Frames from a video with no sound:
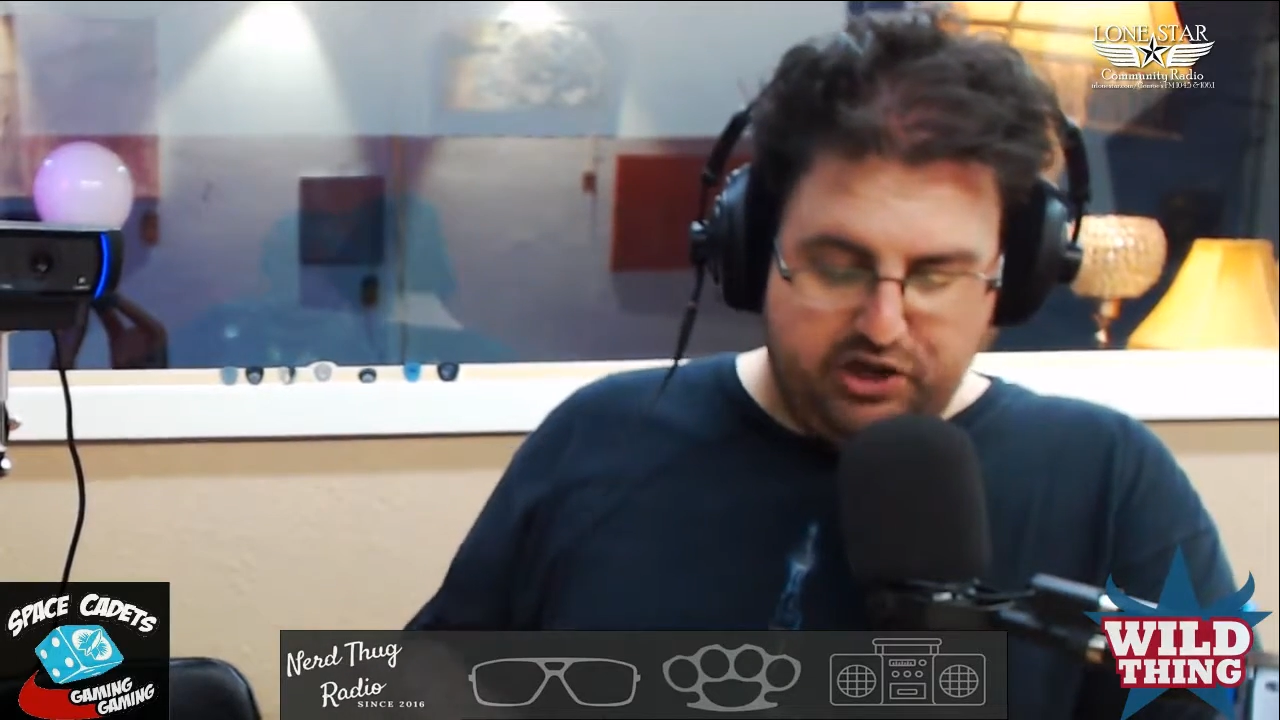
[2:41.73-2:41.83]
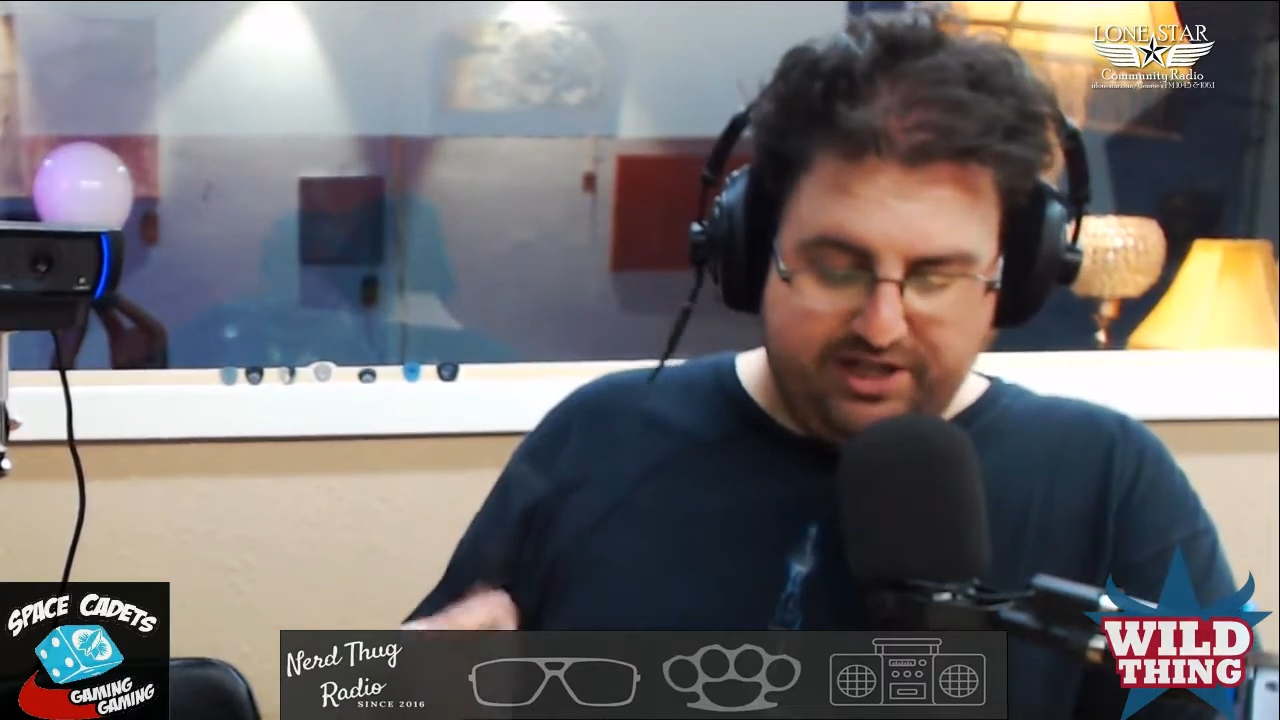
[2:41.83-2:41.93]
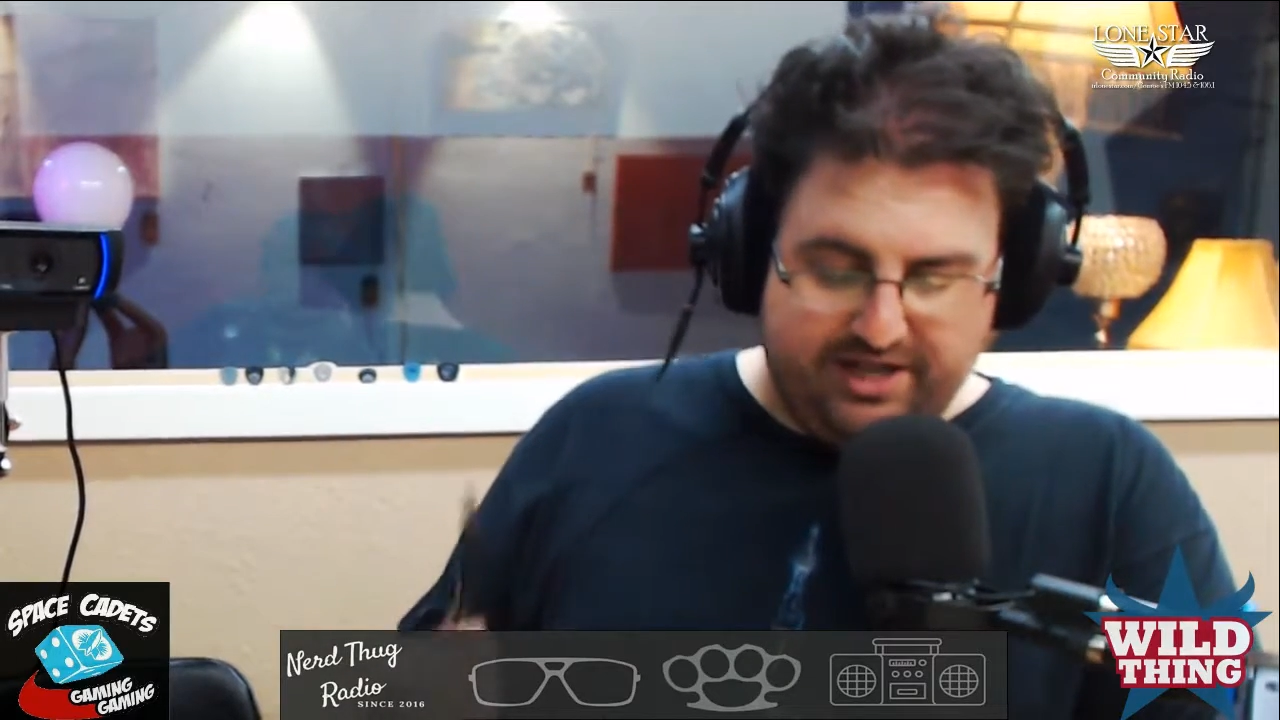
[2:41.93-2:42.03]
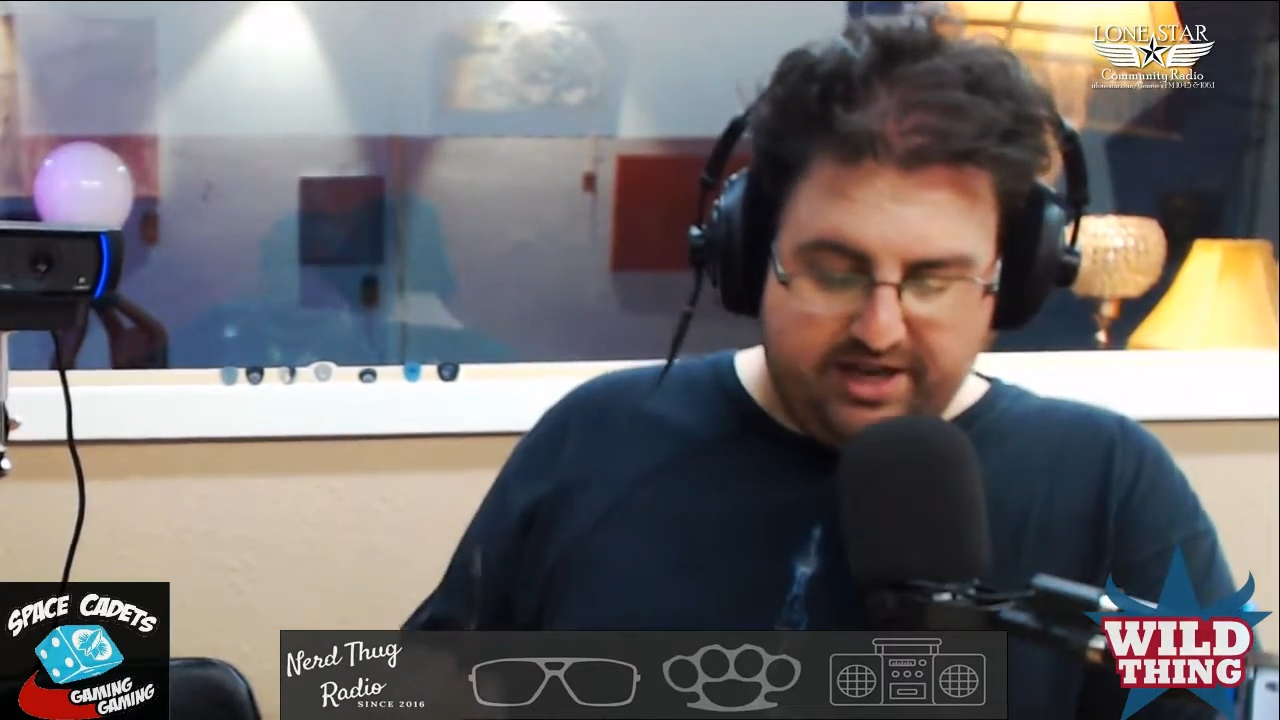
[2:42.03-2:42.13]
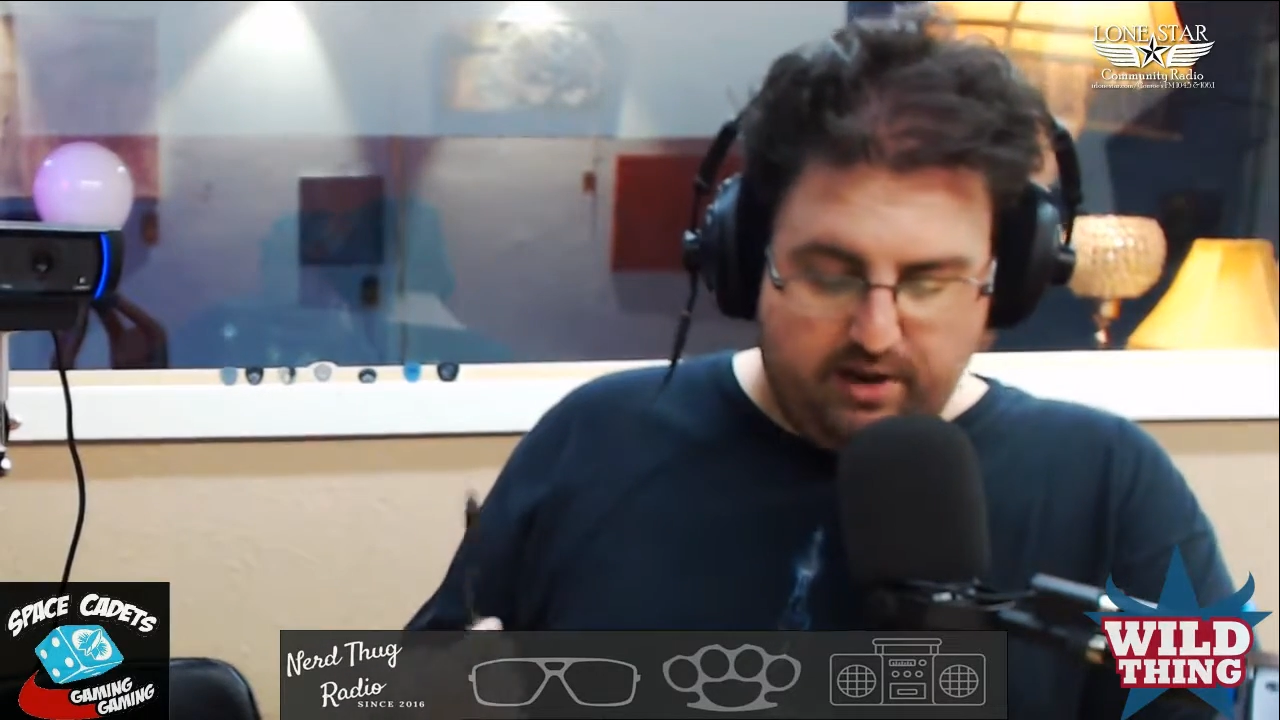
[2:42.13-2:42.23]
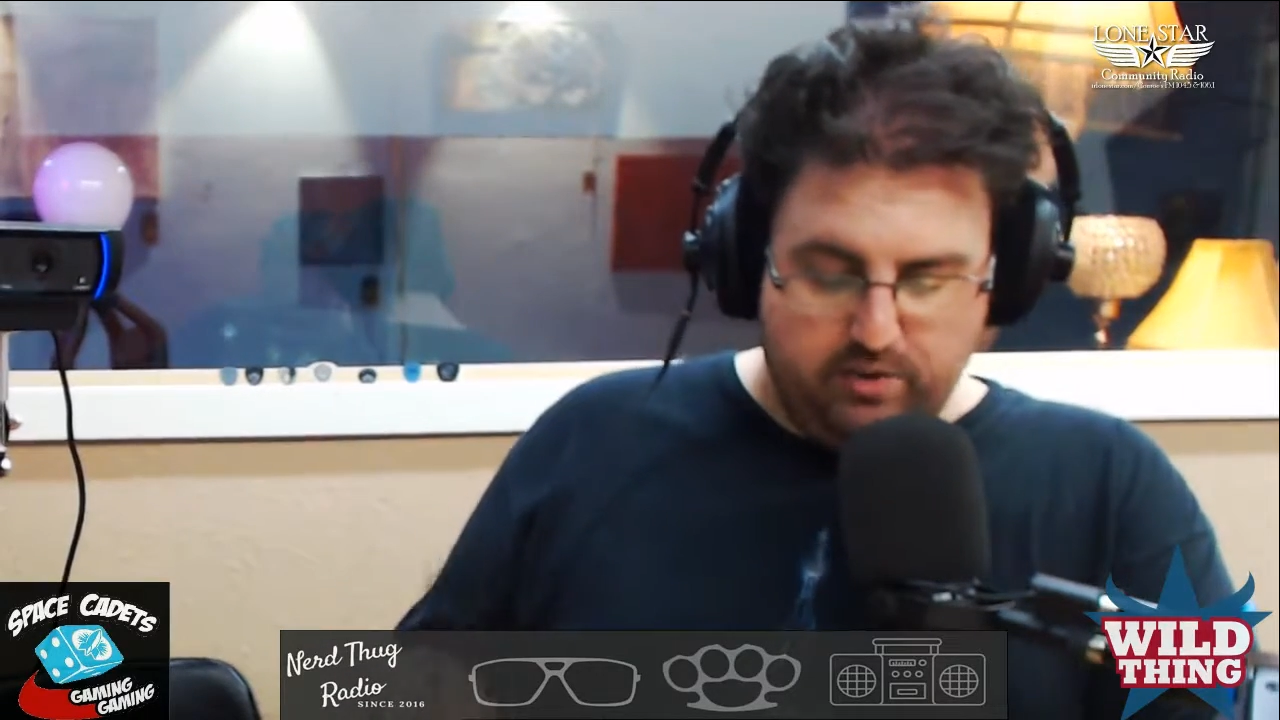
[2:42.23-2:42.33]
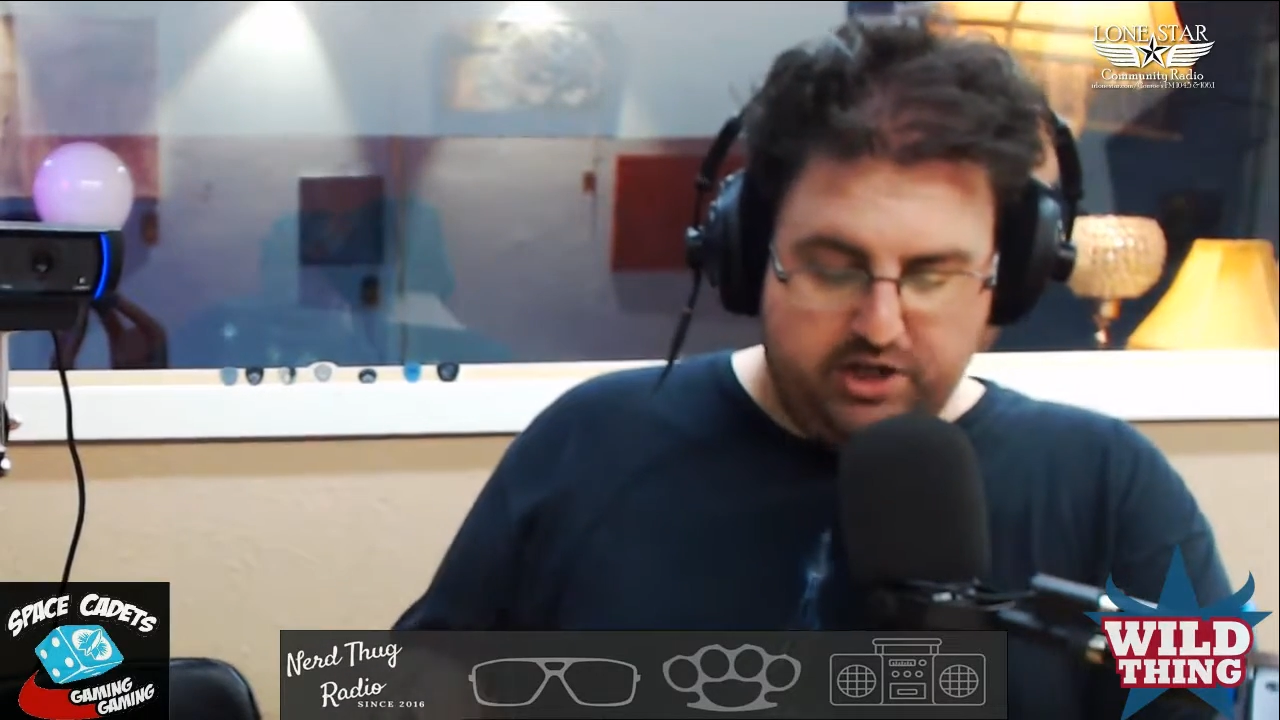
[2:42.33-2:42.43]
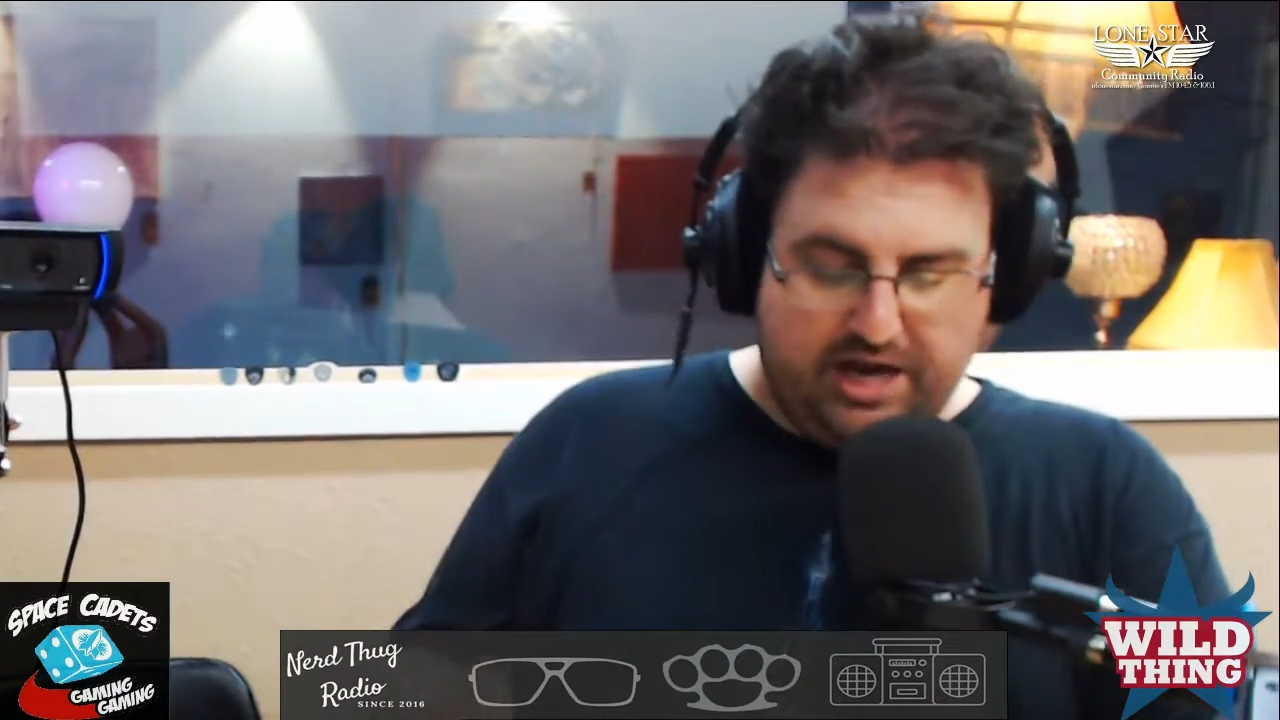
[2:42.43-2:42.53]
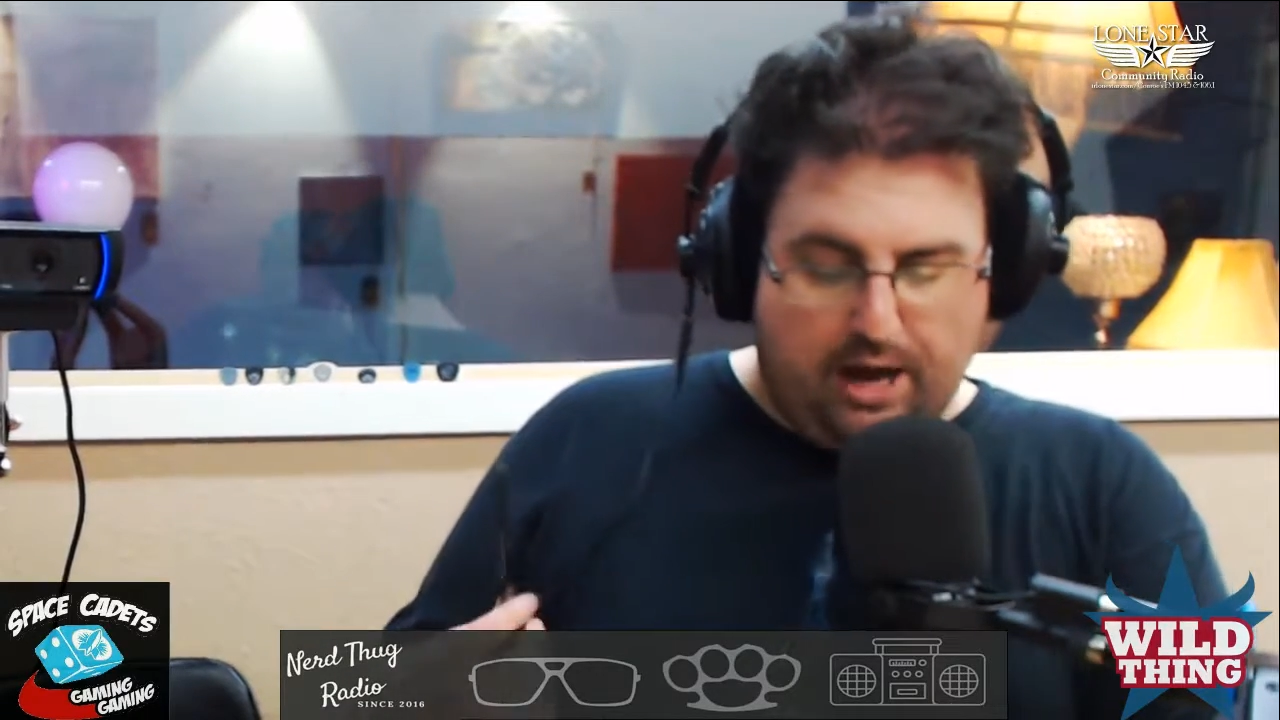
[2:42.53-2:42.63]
she did not reach